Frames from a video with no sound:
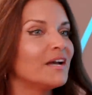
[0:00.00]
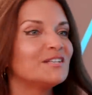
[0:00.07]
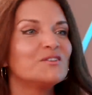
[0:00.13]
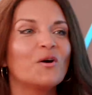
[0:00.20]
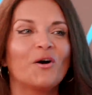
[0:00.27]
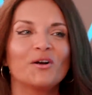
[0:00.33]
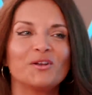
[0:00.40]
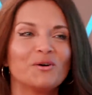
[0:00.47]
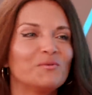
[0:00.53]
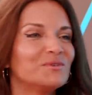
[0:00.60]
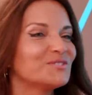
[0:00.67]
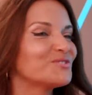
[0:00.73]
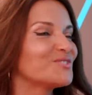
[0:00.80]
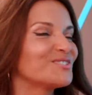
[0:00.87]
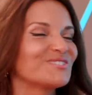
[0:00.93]
my daughter
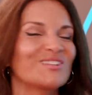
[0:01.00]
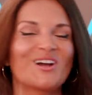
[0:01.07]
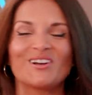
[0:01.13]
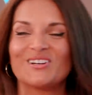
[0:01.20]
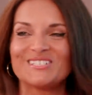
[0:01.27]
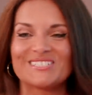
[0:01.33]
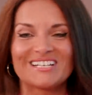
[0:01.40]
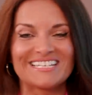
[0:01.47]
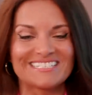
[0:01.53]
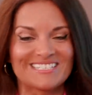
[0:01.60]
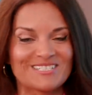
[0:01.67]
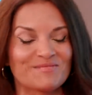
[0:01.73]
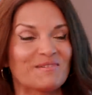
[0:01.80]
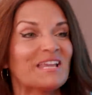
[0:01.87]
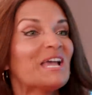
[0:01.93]
was just not going to listen
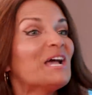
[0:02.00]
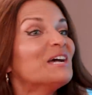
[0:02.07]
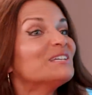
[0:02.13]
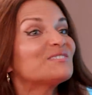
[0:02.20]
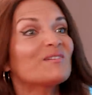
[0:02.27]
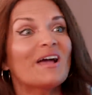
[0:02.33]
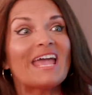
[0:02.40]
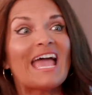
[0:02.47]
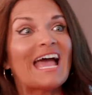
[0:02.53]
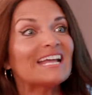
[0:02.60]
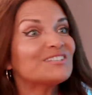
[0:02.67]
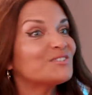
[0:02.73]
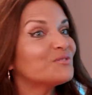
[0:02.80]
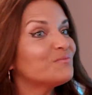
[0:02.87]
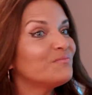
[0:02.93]
to me. So, I
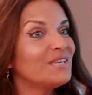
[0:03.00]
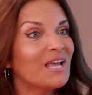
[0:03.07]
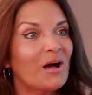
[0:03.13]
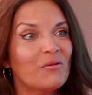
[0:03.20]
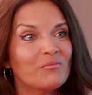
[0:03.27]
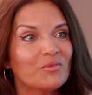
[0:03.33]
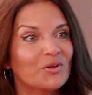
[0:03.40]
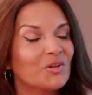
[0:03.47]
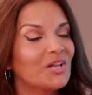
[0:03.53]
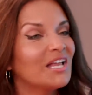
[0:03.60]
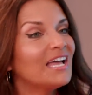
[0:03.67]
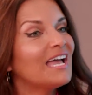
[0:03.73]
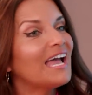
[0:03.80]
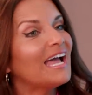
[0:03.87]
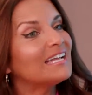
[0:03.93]
had to be humble
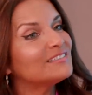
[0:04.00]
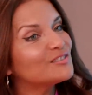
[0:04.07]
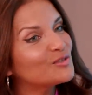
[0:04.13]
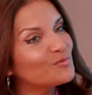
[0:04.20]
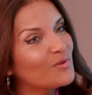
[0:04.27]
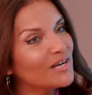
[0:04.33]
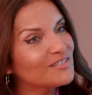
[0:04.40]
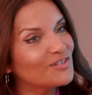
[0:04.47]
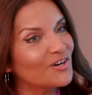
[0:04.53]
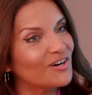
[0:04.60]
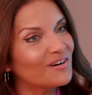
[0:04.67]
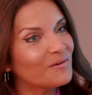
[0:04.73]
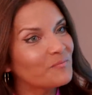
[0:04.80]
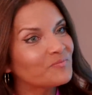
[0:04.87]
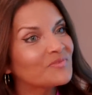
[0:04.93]
and surrender.
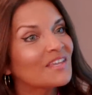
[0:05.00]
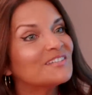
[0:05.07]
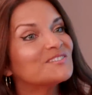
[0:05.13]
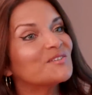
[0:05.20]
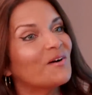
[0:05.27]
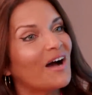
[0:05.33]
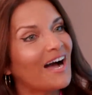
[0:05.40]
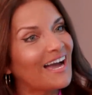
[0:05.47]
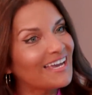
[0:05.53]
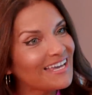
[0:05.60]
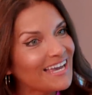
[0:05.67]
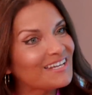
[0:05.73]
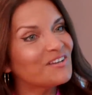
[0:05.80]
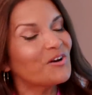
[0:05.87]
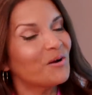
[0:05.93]
So, I
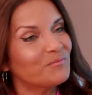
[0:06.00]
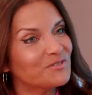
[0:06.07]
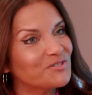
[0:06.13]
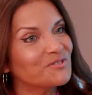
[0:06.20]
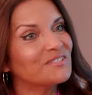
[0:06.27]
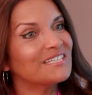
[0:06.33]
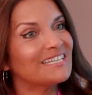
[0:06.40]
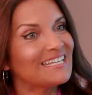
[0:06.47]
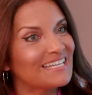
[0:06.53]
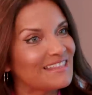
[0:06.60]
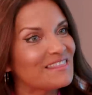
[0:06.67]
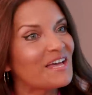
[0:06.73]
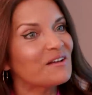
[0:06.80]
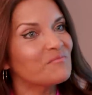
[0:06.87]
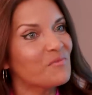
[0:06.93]
had an opportunity
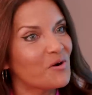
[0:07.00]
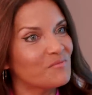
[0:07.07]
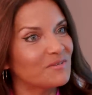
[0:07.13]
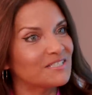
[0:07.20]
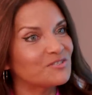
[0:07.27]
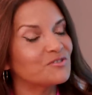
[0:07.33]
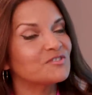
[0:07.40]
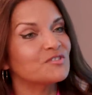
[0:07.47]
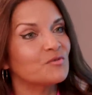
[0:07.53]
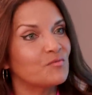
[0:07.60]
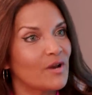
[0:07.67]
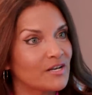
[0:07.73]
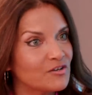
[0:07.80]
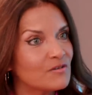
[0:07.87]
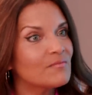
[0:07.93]
in that moment to
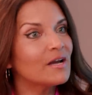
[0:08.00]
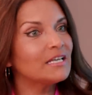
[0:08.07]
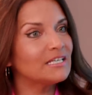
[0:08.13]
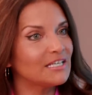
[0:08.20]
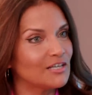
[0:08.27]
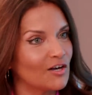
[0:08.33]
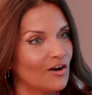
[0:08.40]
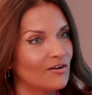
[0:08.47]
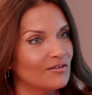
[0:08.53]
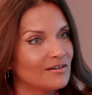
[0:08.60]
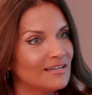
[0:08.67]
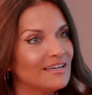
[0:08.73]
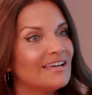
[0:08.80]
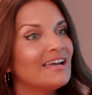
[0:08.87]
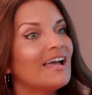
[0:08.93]
surrender my ego
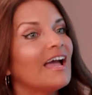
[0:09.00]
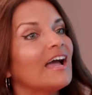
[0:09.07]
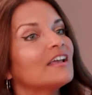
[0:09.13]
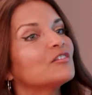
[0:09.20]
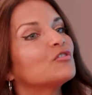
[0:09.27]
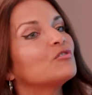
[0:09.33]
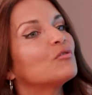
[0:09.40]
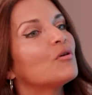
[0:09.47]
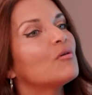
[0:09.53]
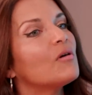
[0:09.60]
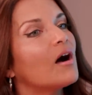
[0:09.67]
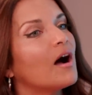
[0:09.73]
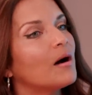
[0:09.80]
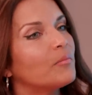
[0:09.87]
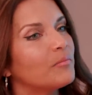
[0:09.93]
mm. and grow
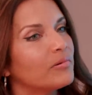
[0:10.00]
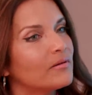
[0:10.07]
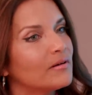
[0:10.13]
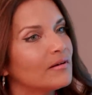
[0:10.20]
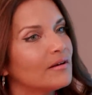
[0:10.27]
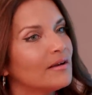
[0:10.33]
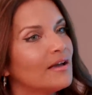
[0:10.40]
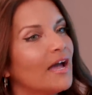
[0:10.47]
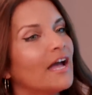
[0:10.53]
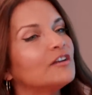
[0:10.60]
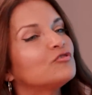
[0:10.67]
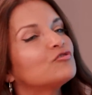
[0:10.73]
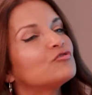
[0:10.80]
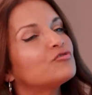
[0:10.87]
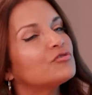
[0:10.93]
up
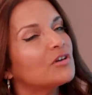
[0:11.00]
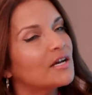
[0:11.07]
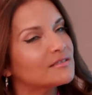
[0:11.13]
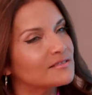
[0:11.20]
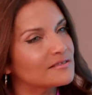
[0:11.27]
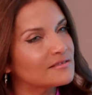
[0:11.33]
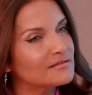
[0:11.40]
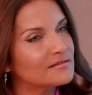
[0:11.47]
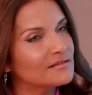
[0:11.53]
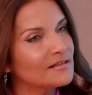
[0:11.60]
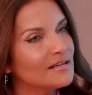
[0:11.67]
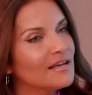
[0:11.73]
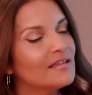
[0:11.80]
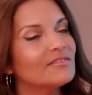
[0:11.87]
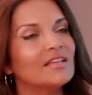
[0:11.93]
and trust
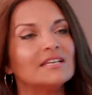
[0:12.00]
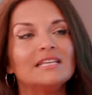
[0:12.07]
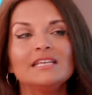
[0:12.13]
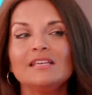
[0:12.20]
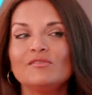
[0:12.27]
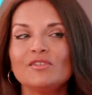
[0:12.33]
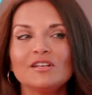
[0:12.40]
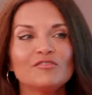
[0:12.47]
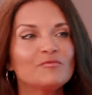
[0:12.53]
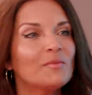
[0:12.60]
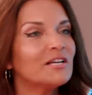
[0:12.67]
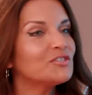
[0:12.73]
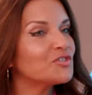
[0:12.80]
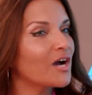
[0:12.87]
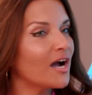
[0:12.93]
that even if
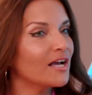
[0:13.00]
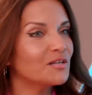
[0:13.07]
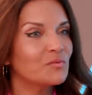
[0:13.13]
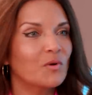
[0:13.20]
my child